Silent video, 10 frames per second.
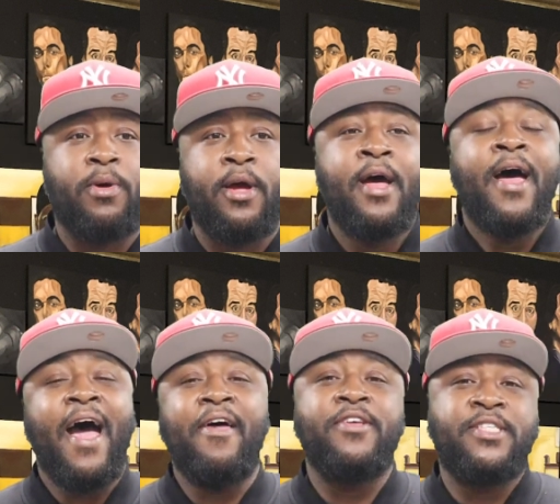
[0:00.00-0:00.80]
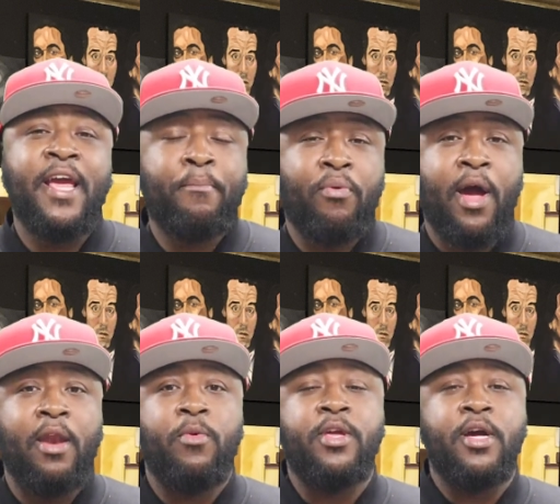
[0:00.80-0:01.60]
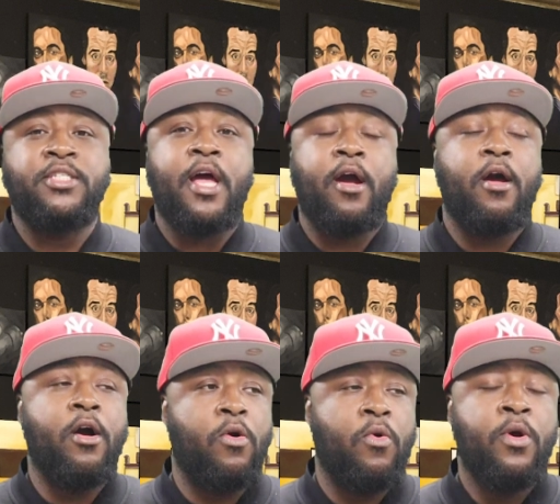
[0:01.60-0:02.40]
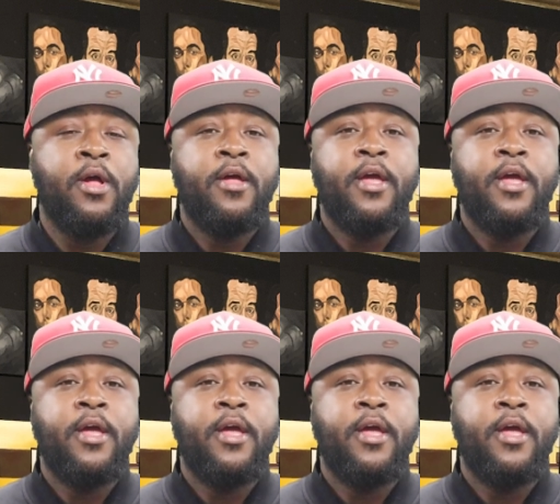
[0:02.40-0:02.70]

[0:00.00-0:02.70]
but I have the same problem with Young Chop uncle